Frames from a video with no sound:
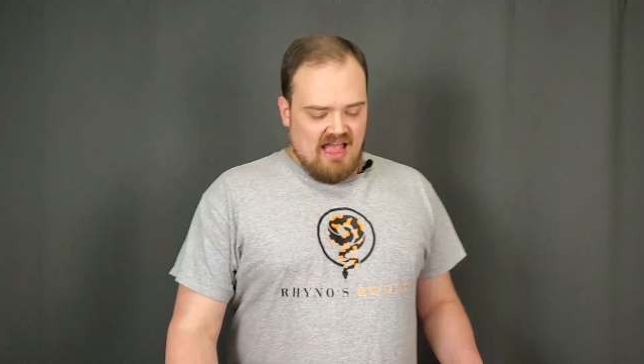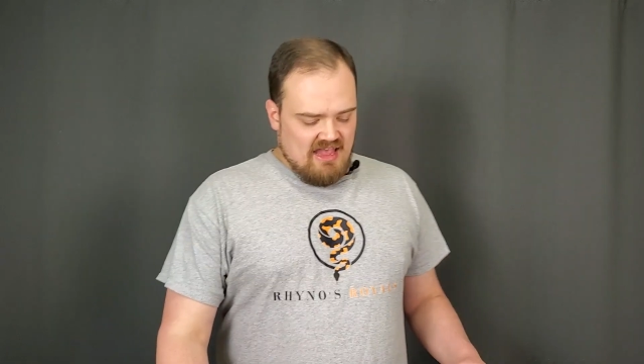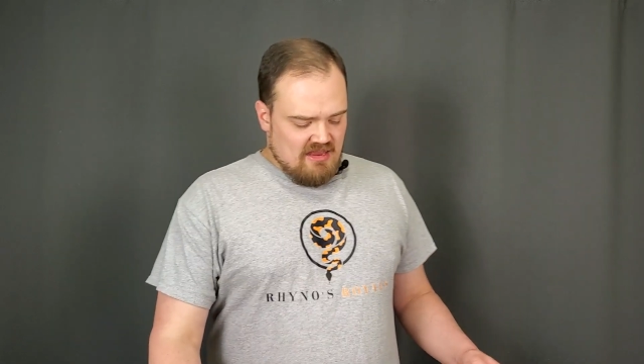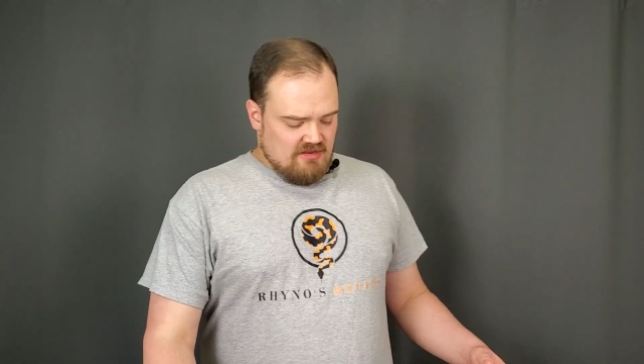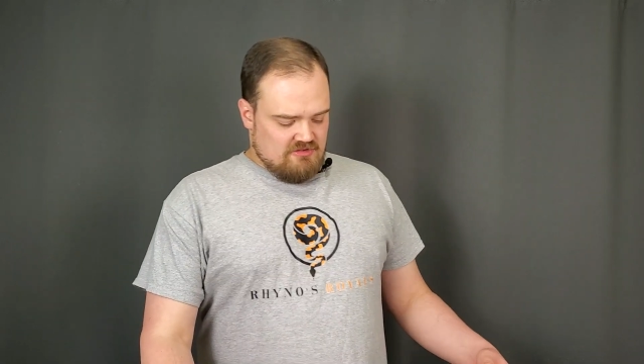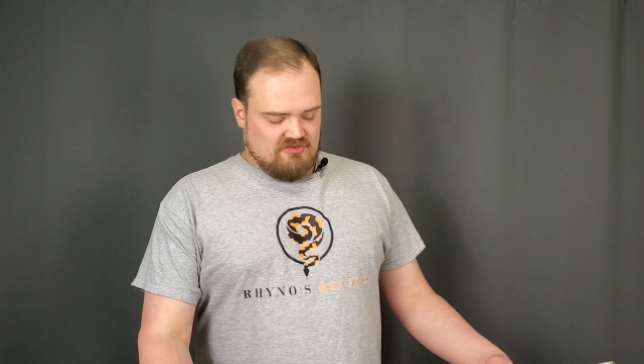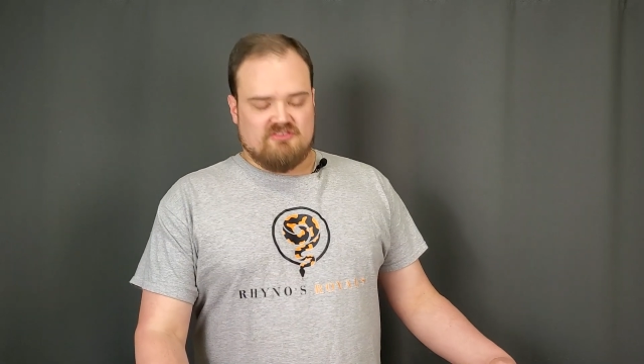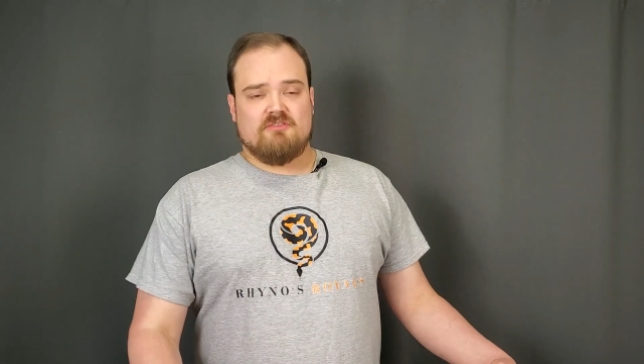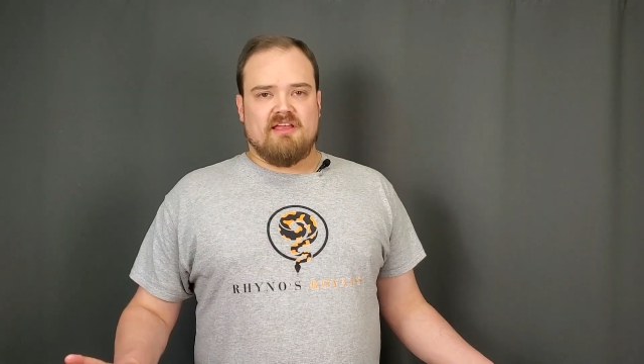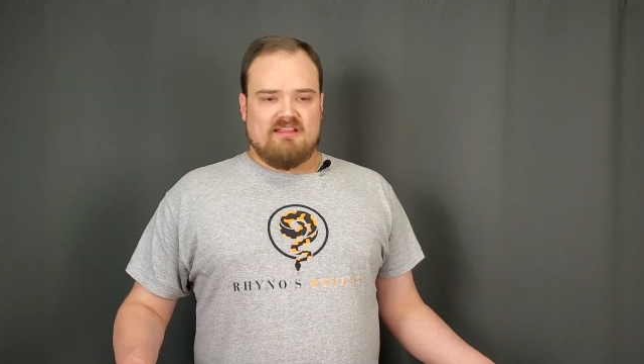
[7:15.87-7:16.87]
I
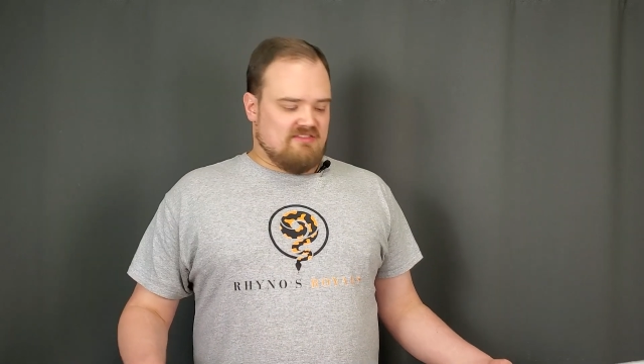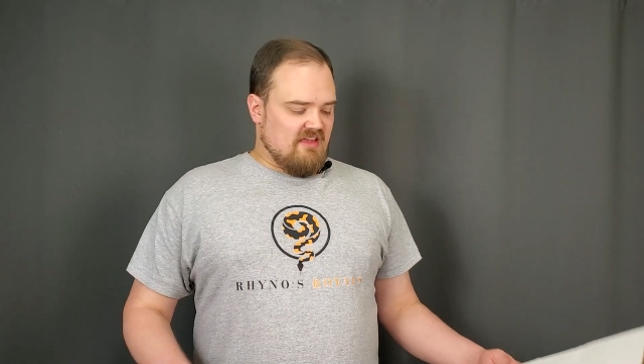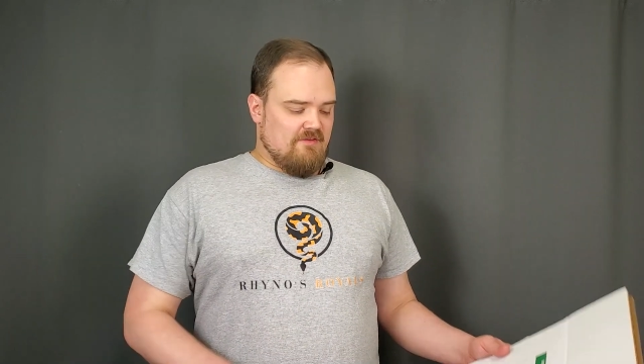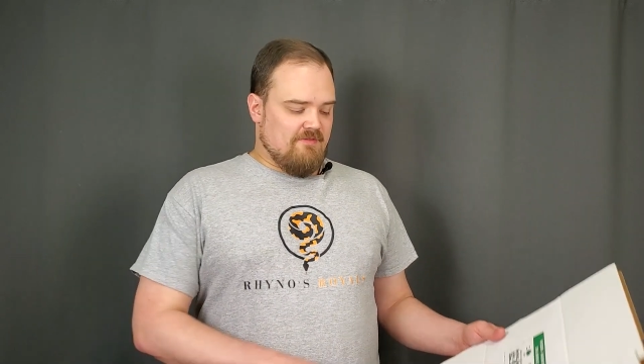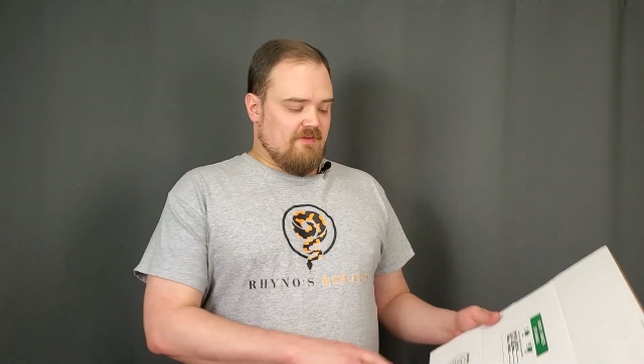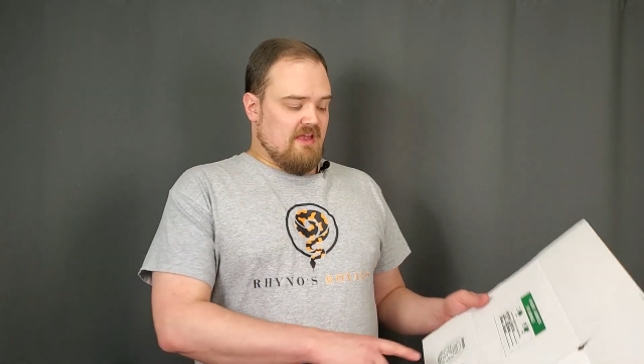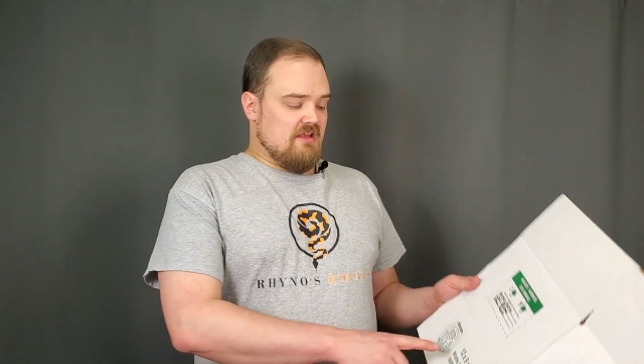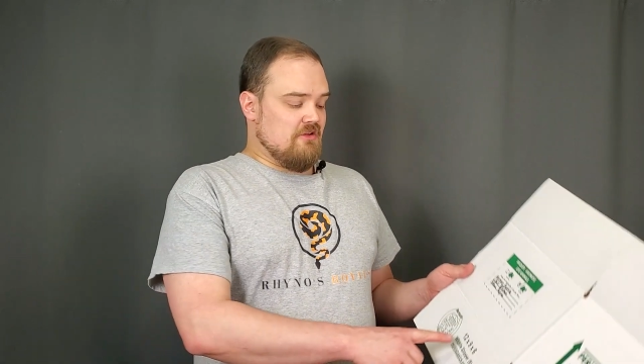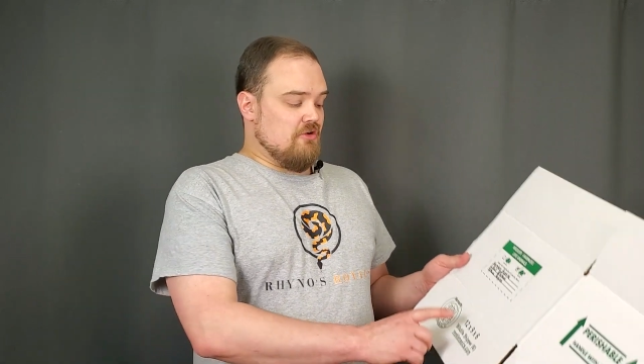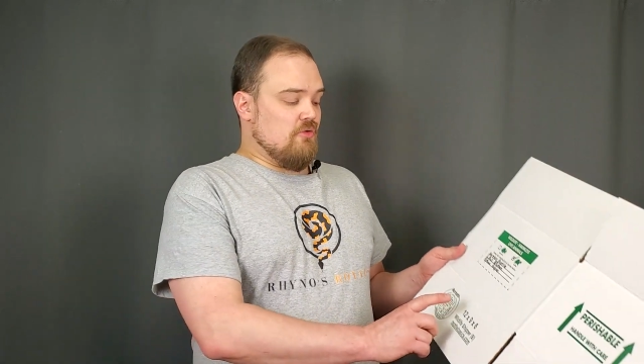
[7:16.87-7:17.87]
just play it safe
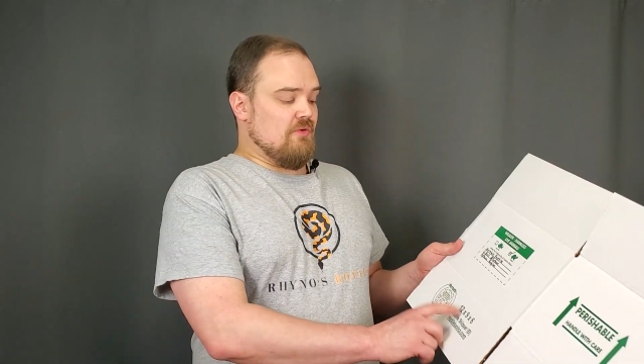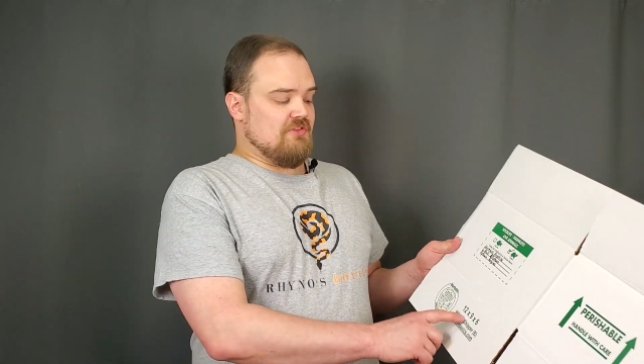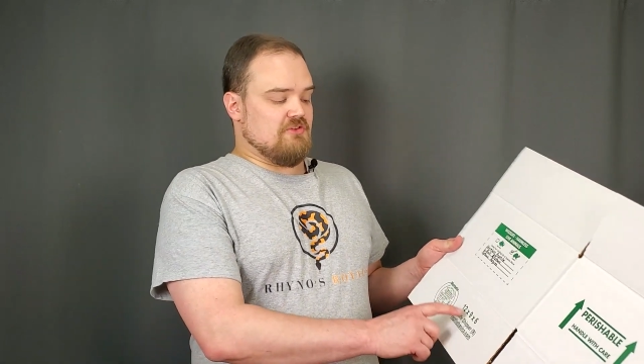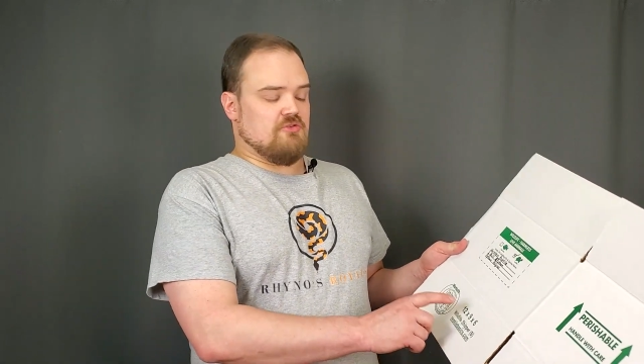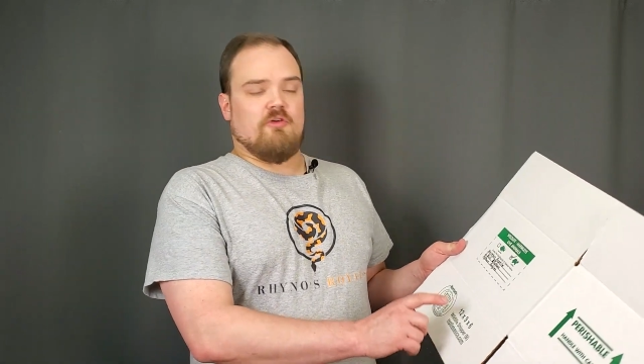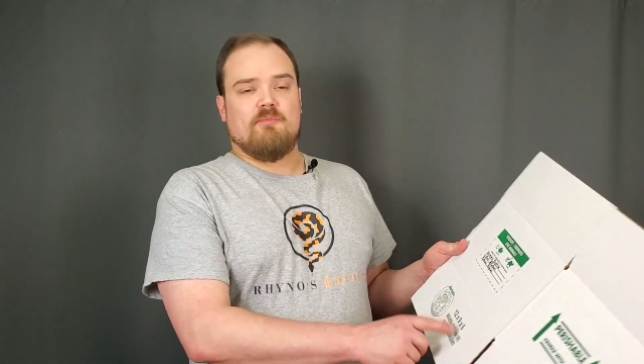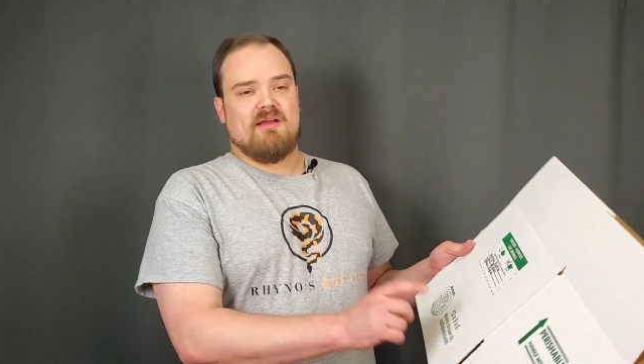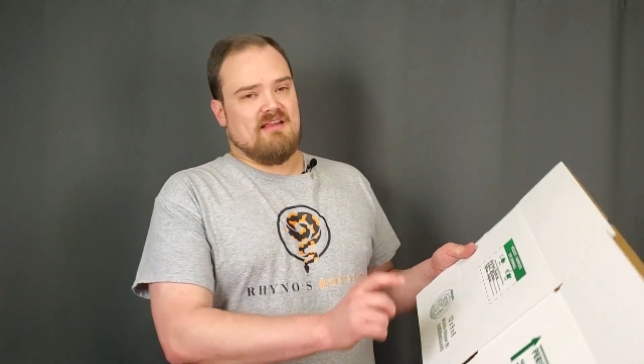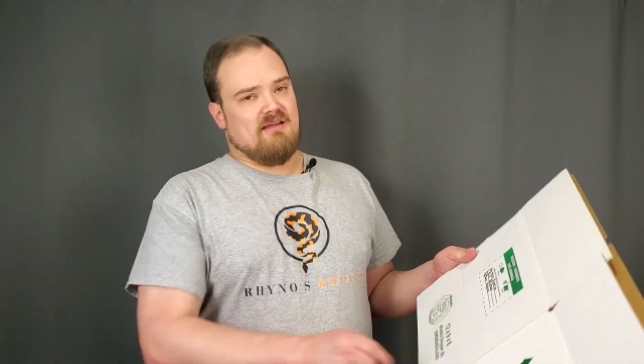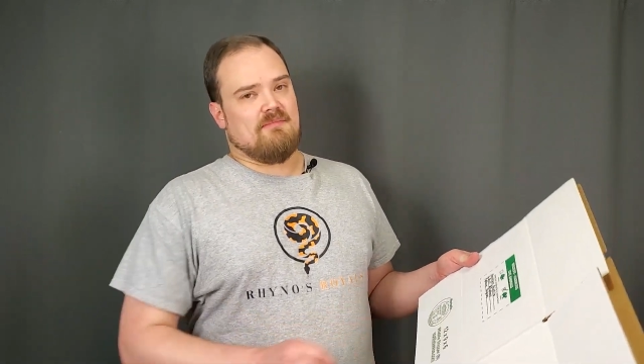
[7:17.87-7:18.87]
and go with the 12
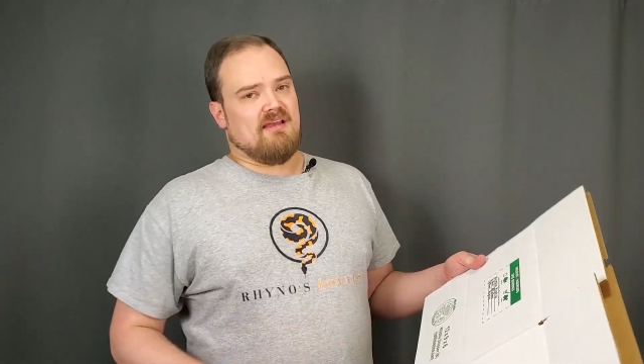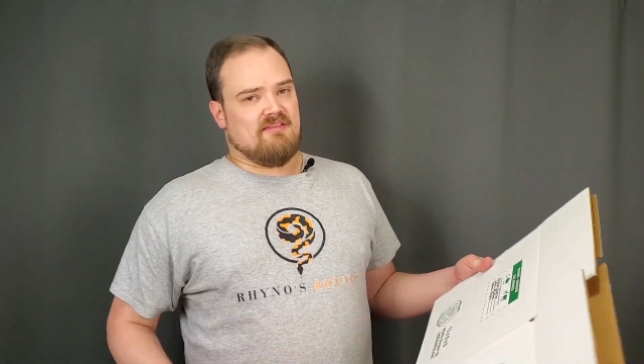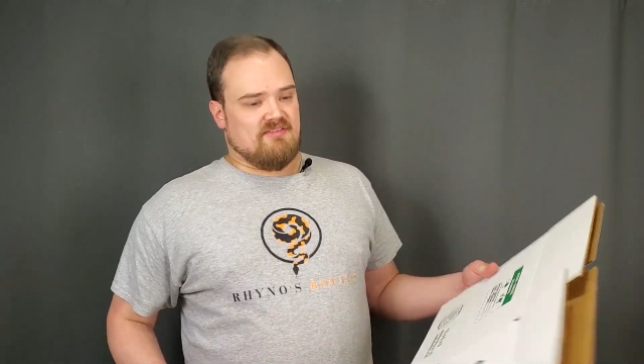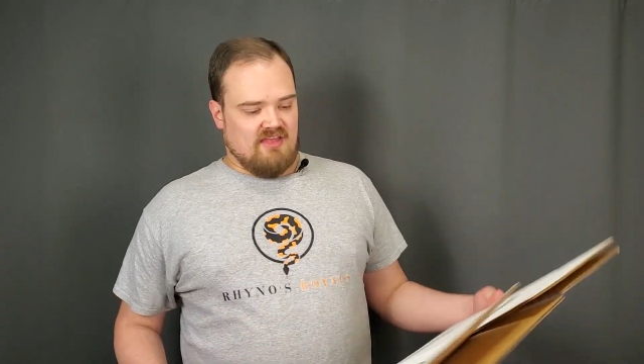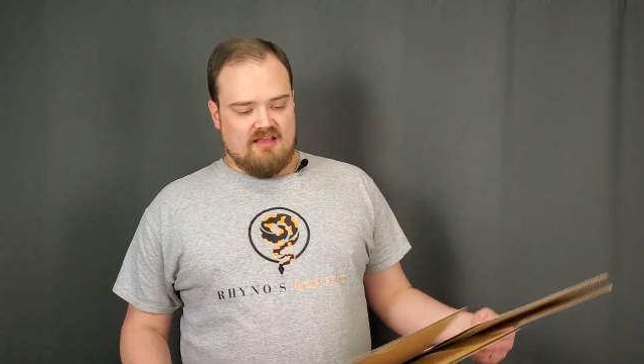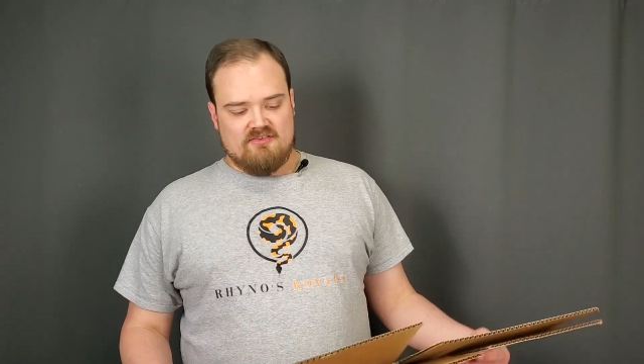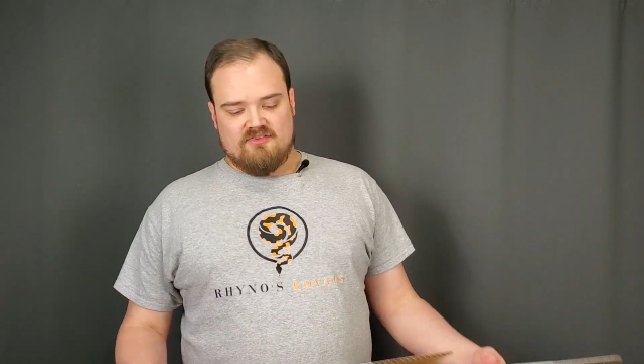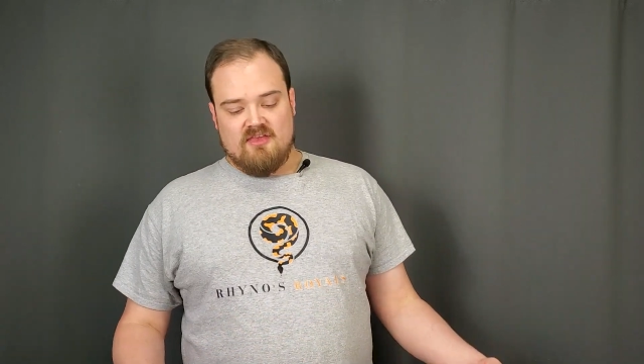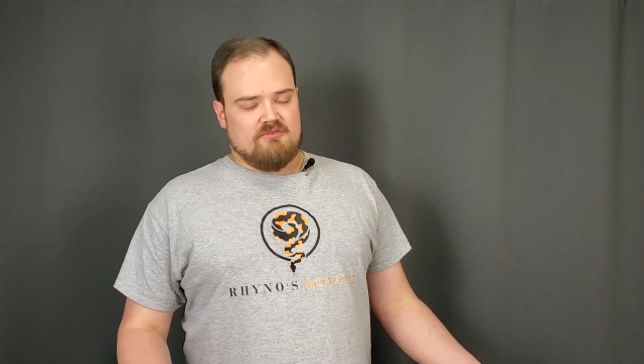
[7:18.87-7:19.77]
by 9 by 6.